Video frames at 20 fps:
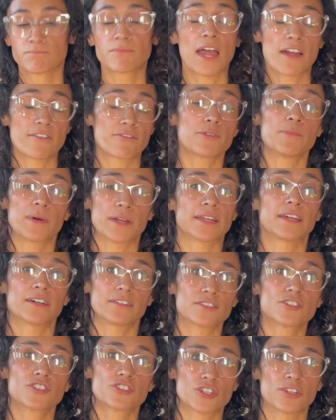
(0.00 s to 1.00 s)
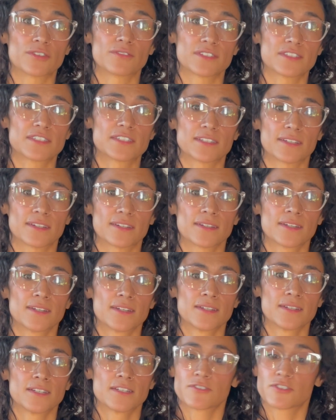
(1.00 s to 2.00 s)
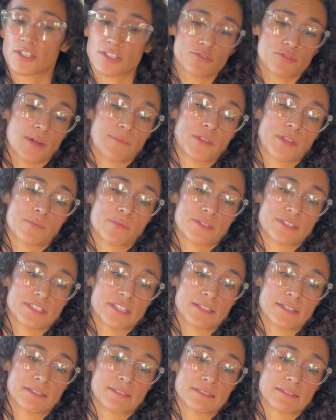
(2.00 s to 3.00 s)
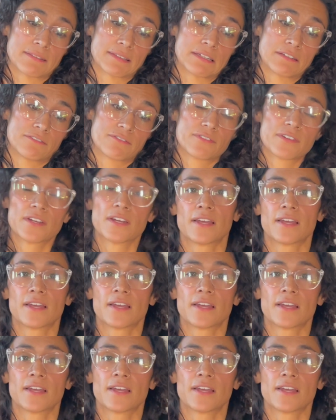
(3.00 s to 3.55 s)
everybody else chose to disrupt the proceedings and leave.